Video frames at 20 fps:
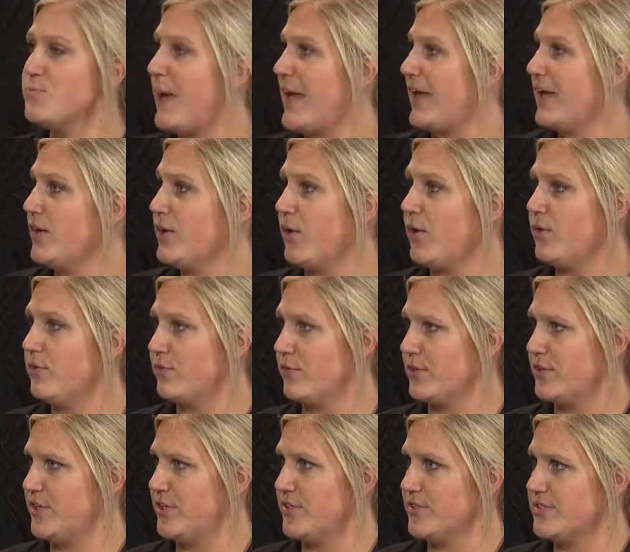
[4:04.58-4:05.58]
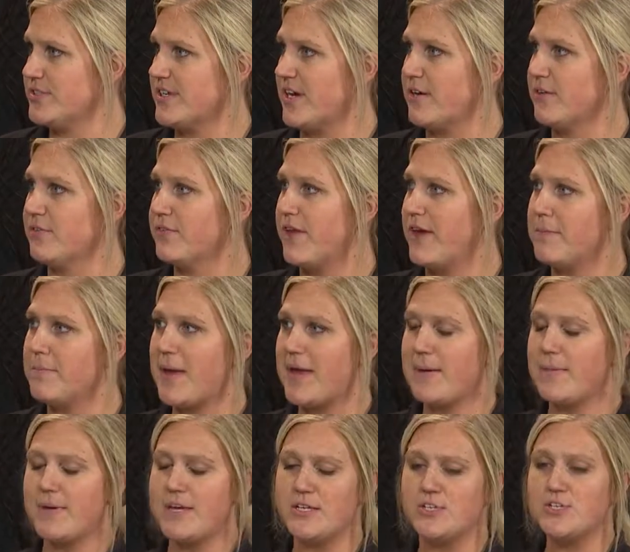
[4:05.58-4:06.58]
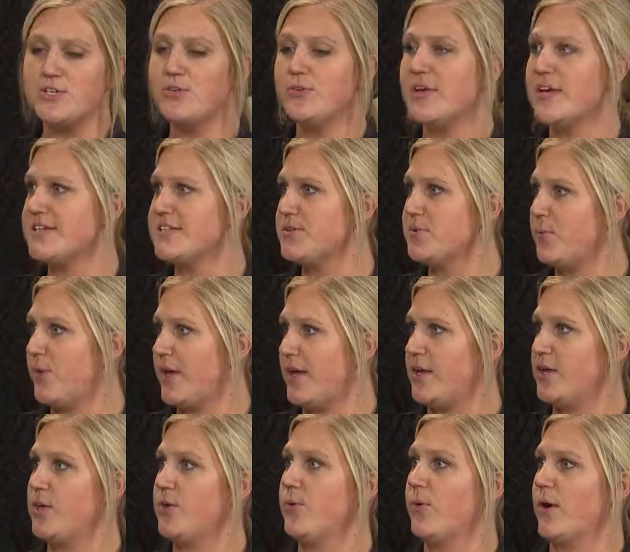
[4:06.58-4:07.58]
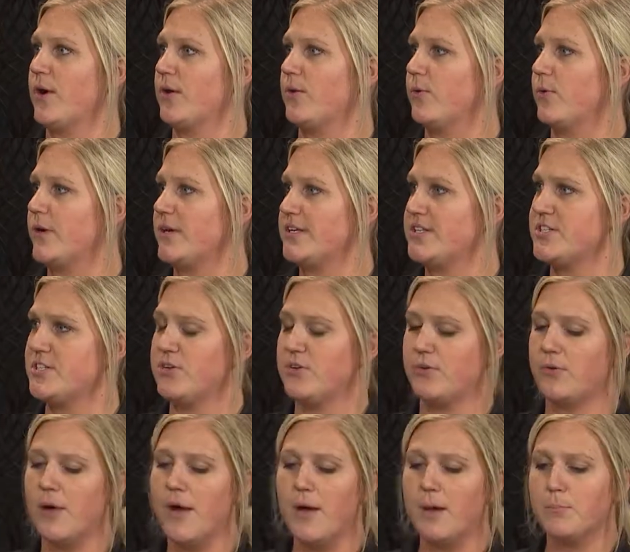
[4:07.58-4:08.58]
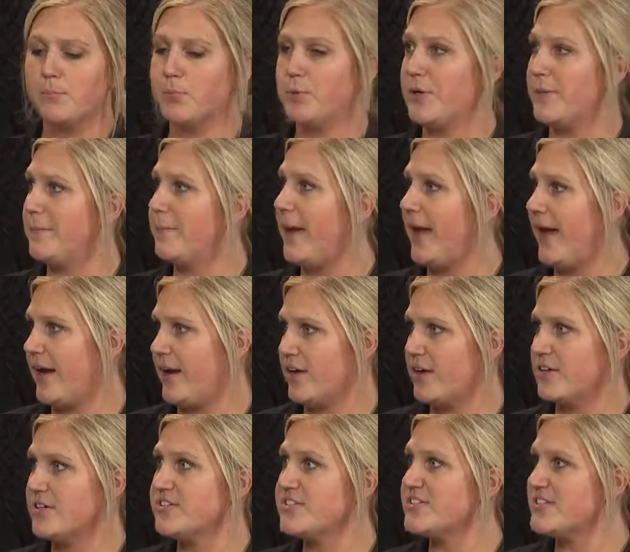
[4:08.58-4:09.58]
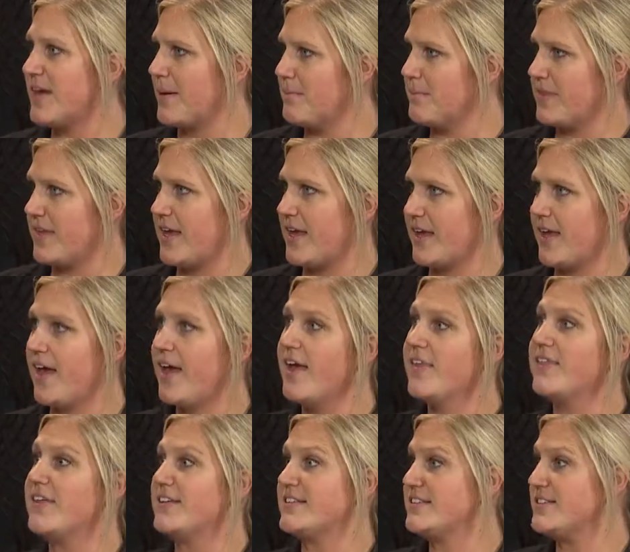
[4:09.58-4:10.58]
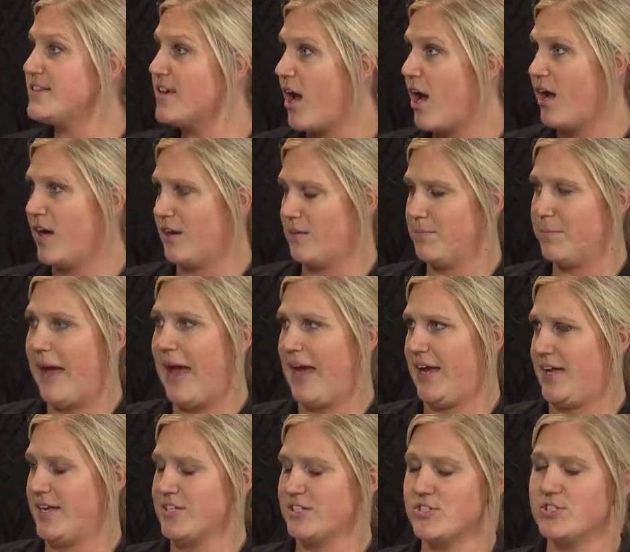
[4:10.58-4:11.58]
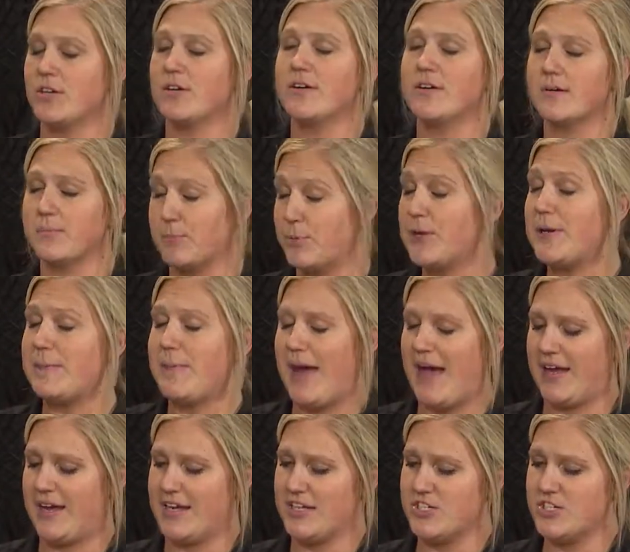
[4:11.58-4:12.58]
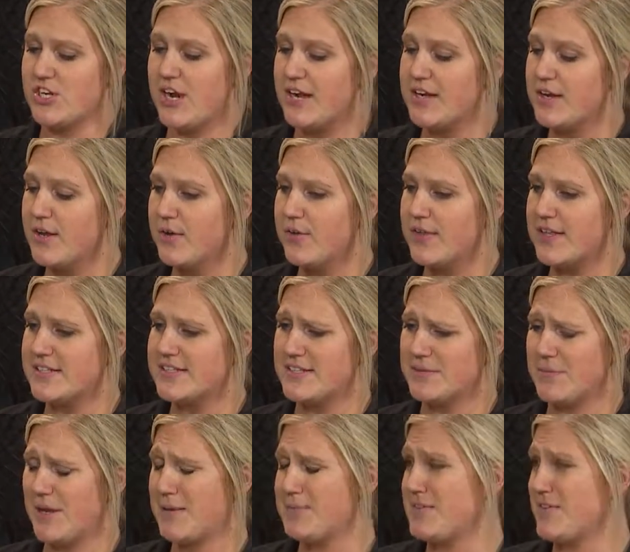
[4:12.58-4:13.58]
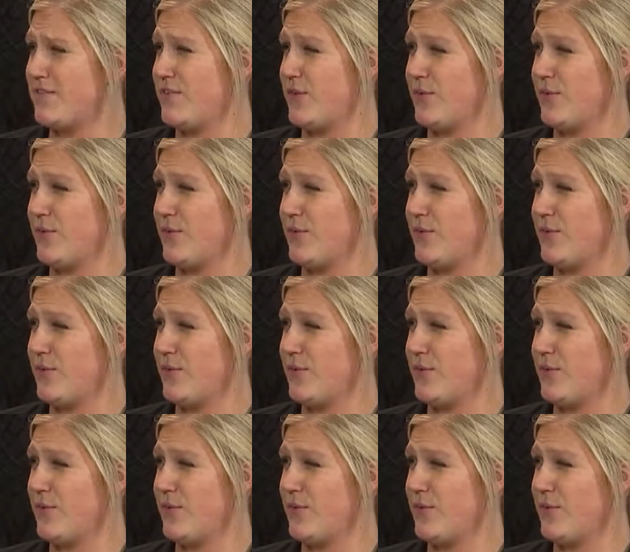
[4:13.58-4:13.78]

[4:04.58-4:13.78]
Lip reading: make a goal for yourself that maybe 2 days a week you are going to prepare something that's not prepackaged. I know that sometimes if